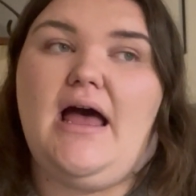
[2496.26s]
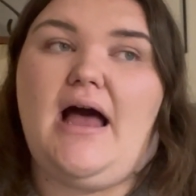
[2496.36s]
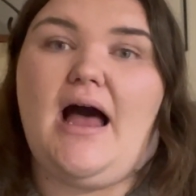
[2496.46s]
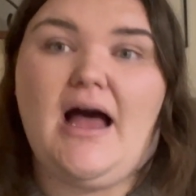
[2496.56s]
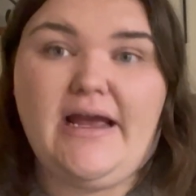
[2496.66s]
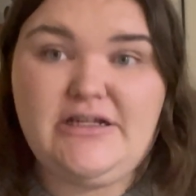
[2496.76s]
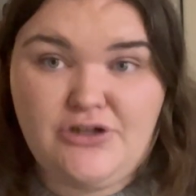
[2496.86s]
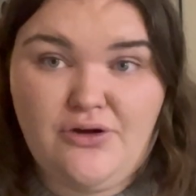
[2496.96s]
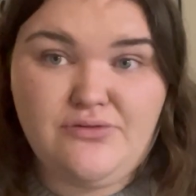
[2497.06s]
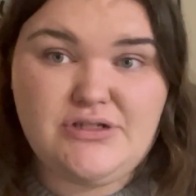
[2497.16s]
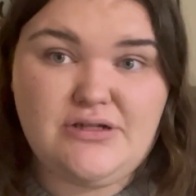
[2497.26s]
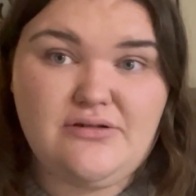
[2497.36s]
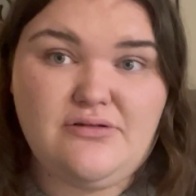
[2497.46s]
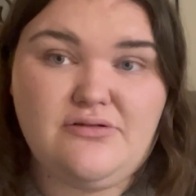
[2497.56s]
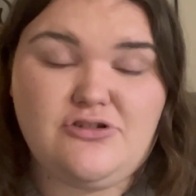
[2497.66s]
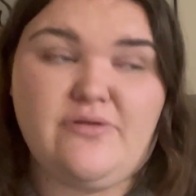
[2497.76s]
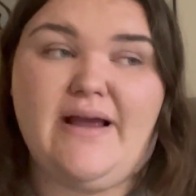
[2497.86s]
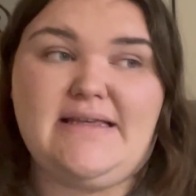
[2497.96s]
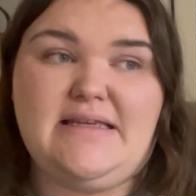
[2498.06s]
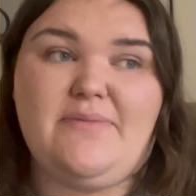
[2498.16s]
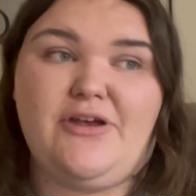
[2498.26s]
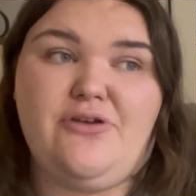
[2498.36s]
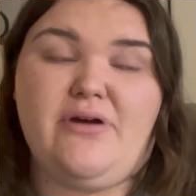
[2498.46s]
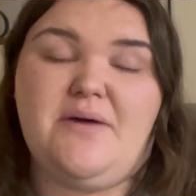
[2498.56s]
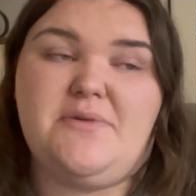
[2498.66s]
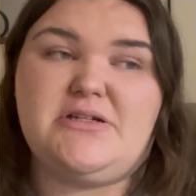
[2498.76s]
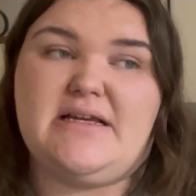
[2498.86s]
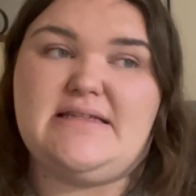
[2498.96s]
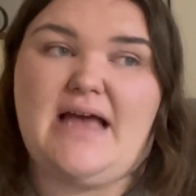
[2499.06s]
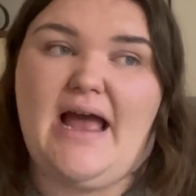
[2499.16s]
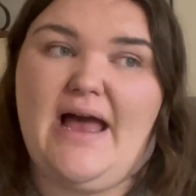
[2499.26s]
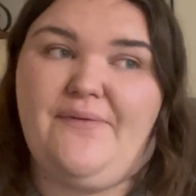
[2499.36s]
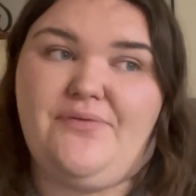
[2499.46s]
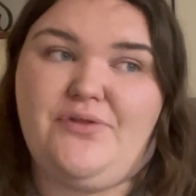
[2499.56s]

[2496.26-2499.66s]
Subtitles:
I don't direct seed my cucumbers because I have